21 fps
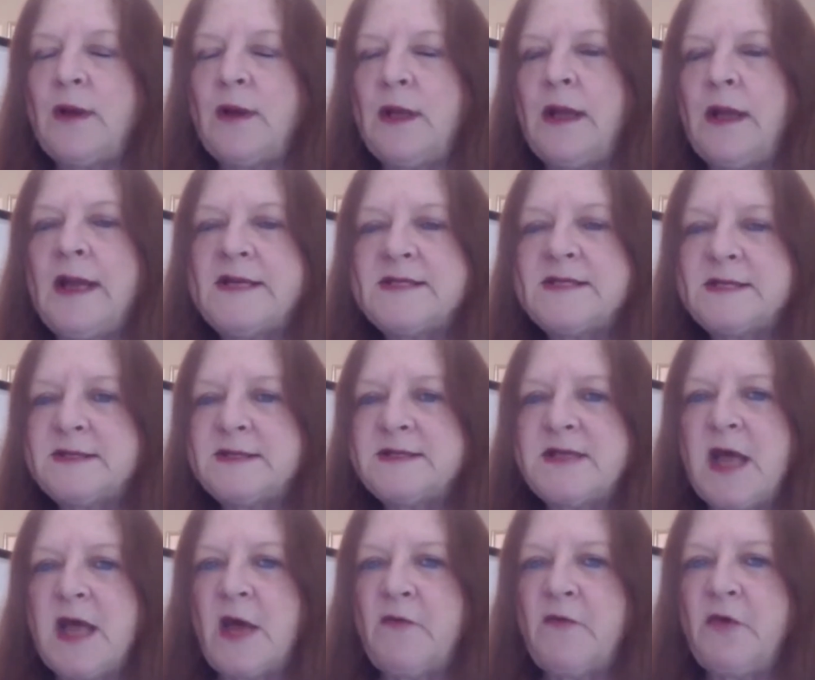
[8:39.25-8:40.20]
And what
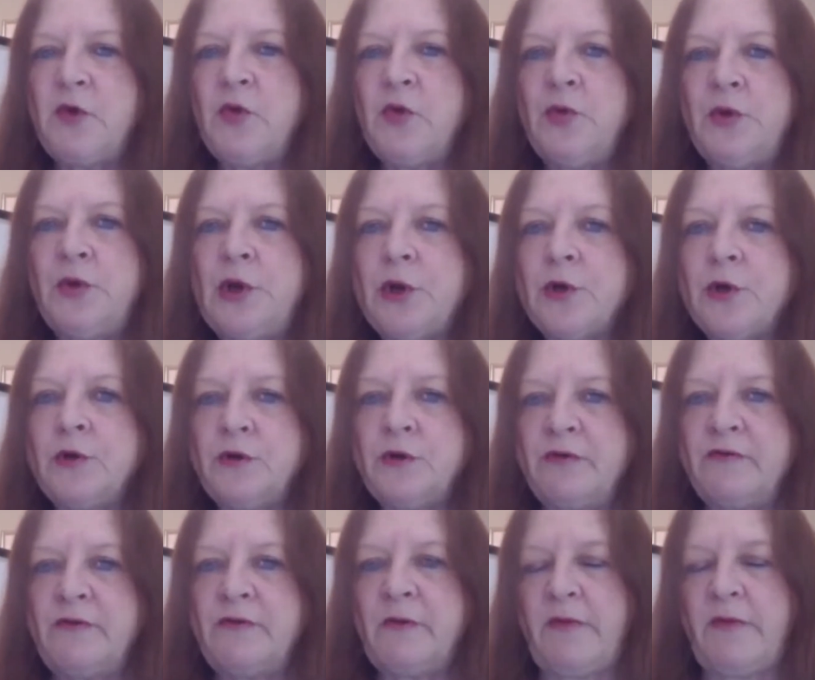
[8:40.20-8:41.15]
lessons have you
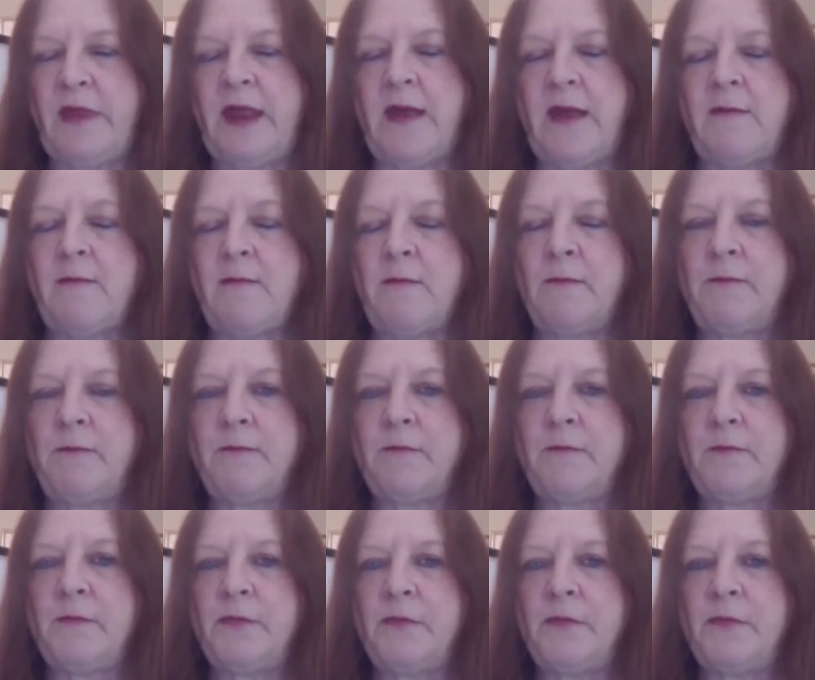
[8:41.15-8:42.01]
learned from them?